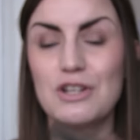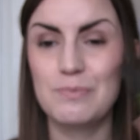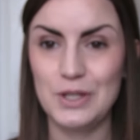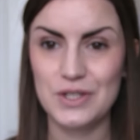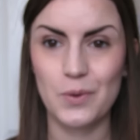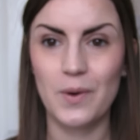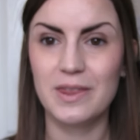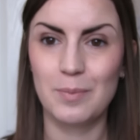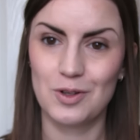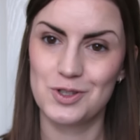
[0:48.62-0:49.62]
looks beautiful
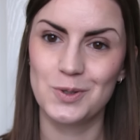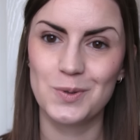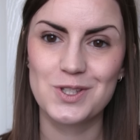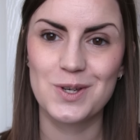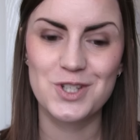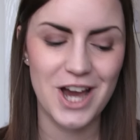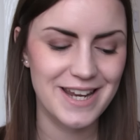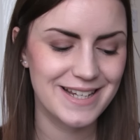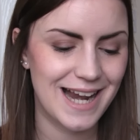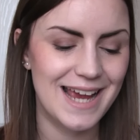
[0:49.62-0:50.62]
in the bottle. So
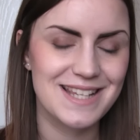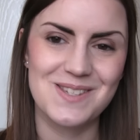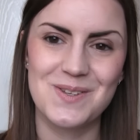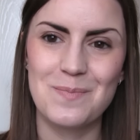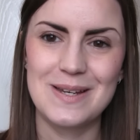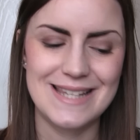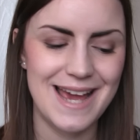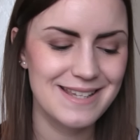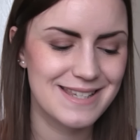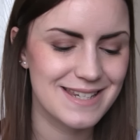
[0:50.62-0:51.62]
China Glaze Zombie
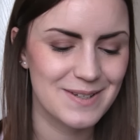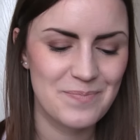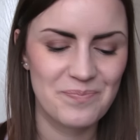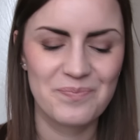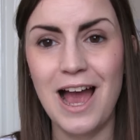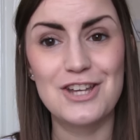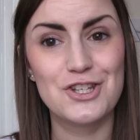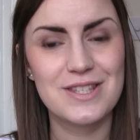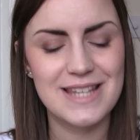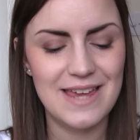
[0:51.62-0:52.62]
Zest. I
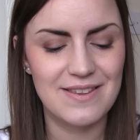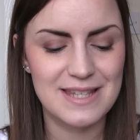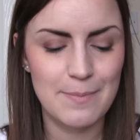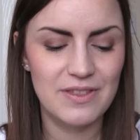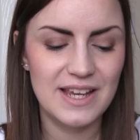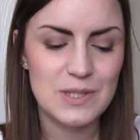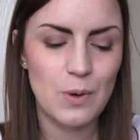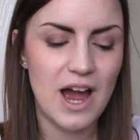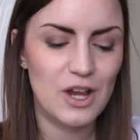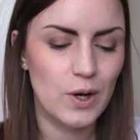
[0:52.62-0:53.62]
should say that some of these
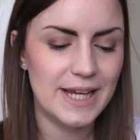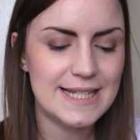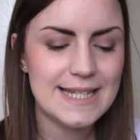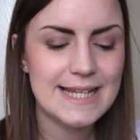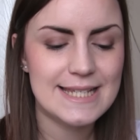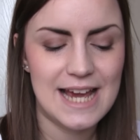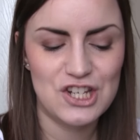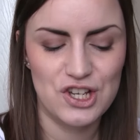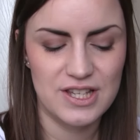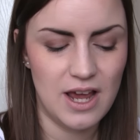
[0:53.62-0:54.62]
what I got in D
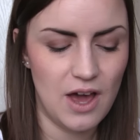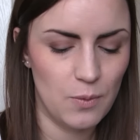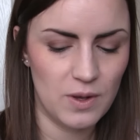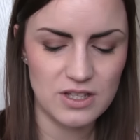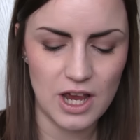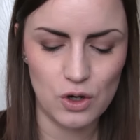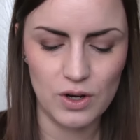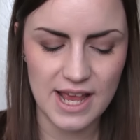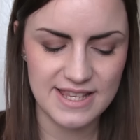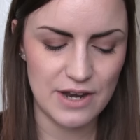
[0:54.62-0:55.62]
stashes and other ones I
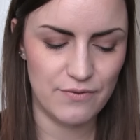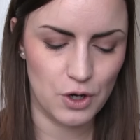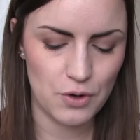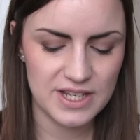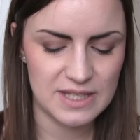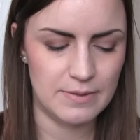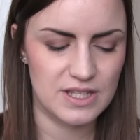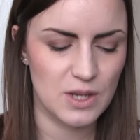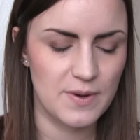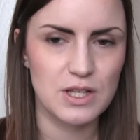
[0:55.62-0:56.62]
got get sent for
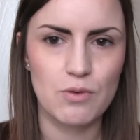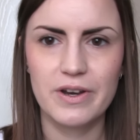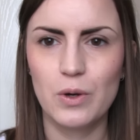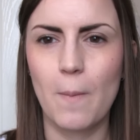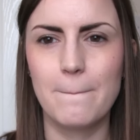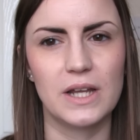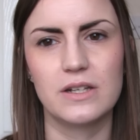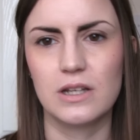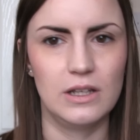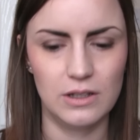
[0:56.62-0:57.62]
Christmas so it's a real
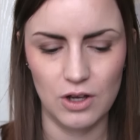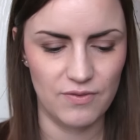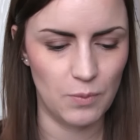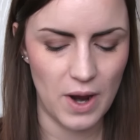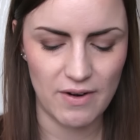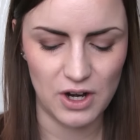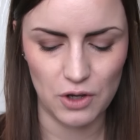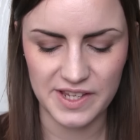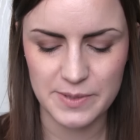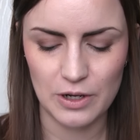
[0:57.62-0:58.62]
bundle of where I
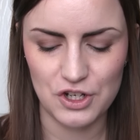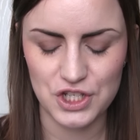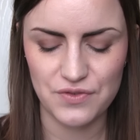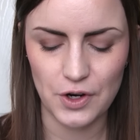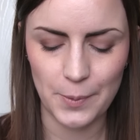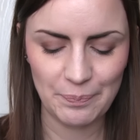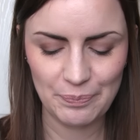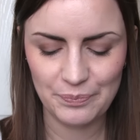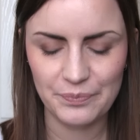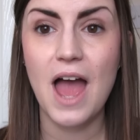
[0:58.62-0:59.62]
got these polishes
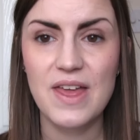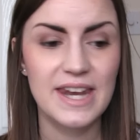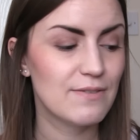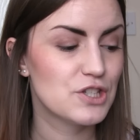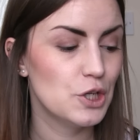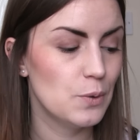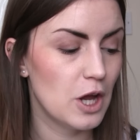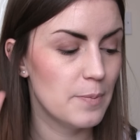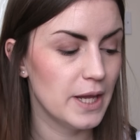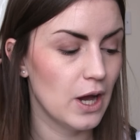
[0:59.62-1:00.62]
from. I then have two
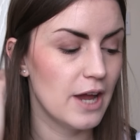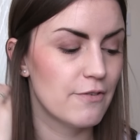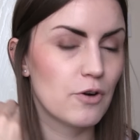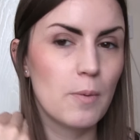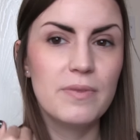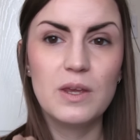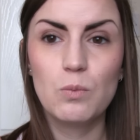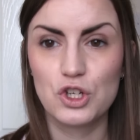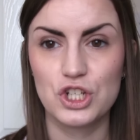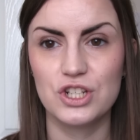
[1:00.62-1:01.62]
OPI from
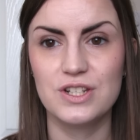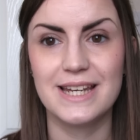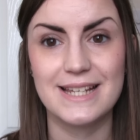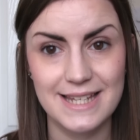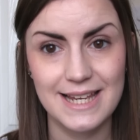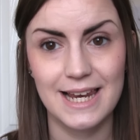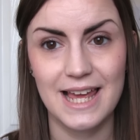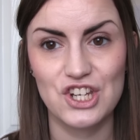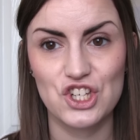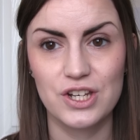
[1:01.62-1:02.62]
the Washington DC
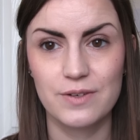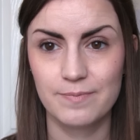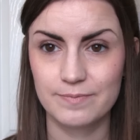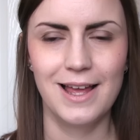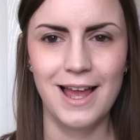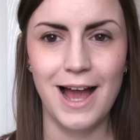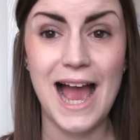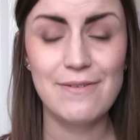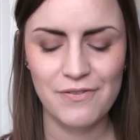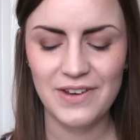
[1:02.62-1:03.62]
collection.
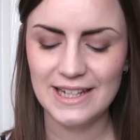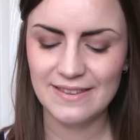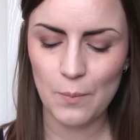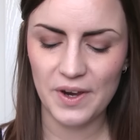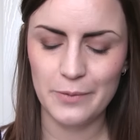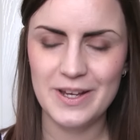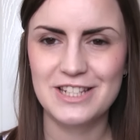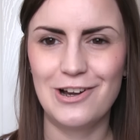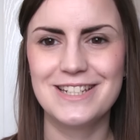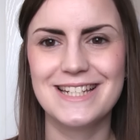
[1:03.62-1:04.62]
I have a feeling that we're going to be
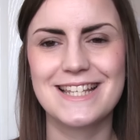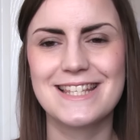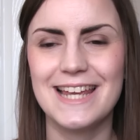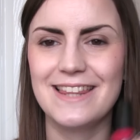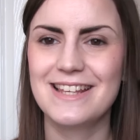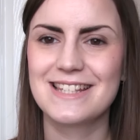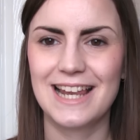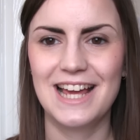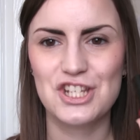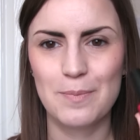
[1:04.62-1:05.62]
starting to see this
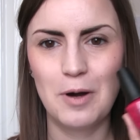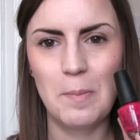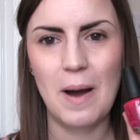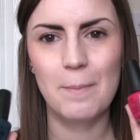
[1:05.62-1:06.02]
collection pop